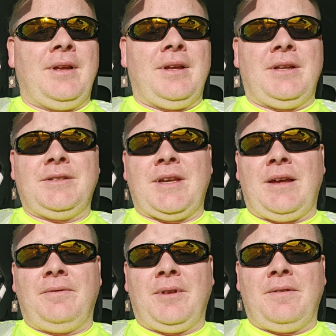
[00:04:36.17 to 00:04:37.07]
It's
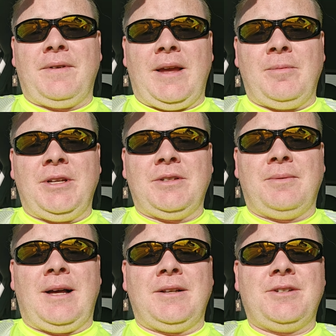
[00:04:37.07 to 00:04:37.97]
sad for the family to
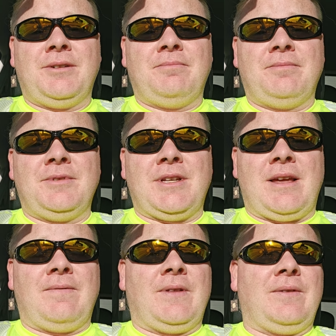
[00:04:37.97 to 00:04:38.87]
watch, it's
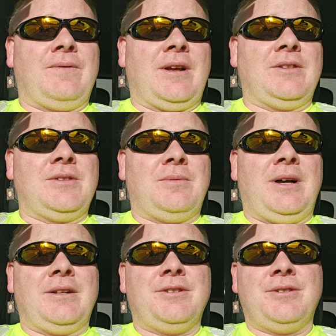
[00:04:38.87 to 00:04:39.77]
sad for the friends to
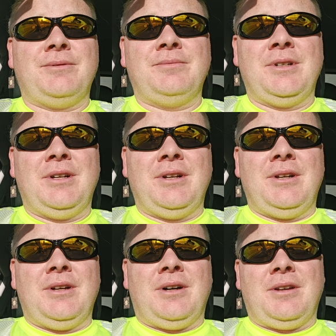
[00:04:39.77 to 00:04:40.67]
watch,
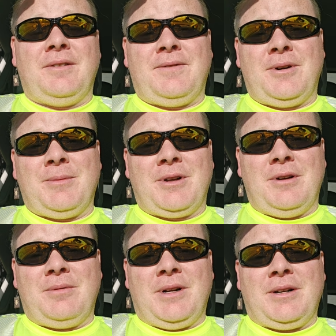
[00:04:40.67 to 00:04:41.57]
all your former
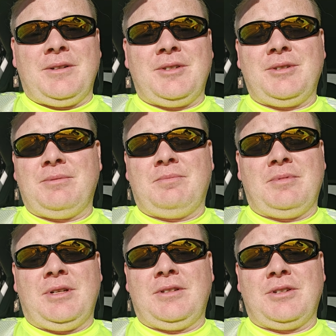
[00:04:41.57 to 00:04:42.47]
coworkers,
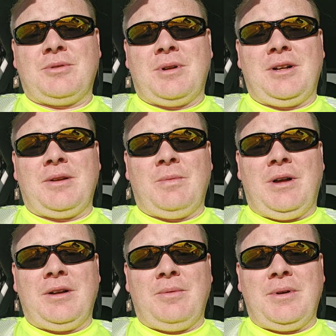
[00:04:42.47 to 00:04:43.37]
they'll just shrug and
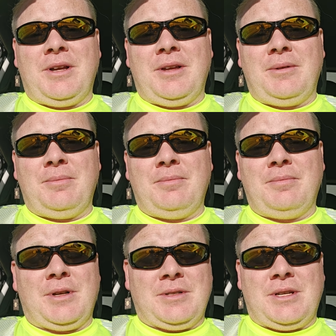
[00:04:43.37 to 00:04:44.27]
walk away.
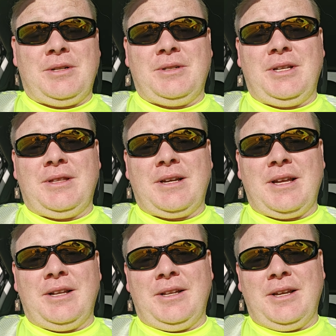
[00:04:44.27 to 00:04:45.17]
Because they don't need that
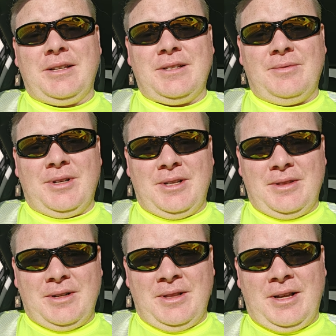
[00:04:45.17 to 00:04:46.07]
kind of negativity in
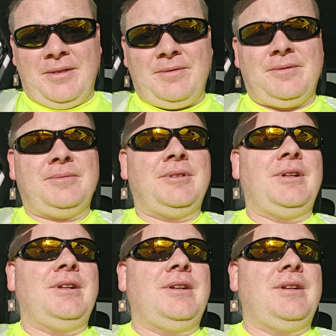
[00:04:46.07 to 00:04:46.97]
their life.
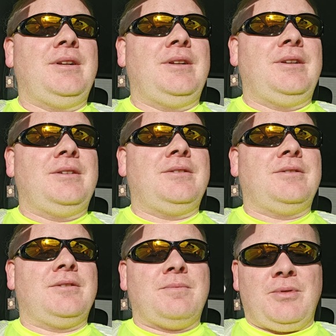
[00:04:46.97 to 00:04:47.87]

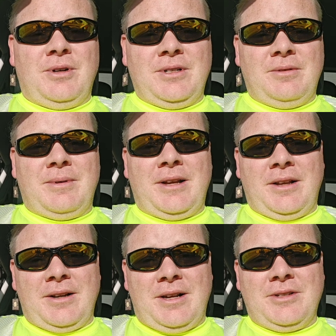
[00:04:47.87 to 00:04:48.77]
So it's important to
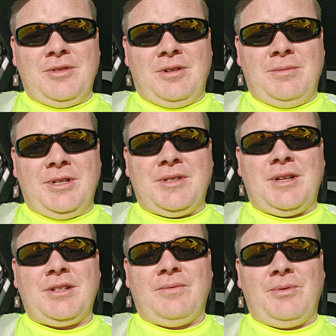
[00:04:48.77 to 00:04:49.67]
recognize
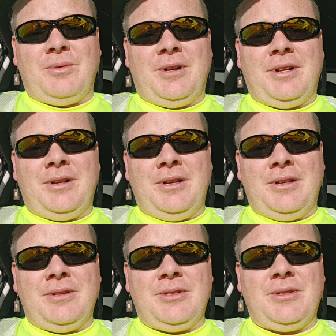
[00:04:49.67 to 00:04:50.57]
normalization for what it
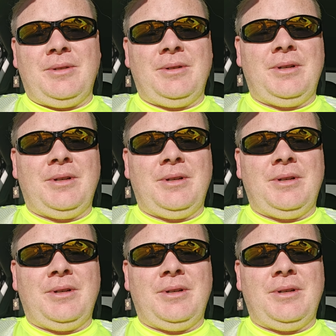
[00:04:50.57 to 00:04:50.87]
is,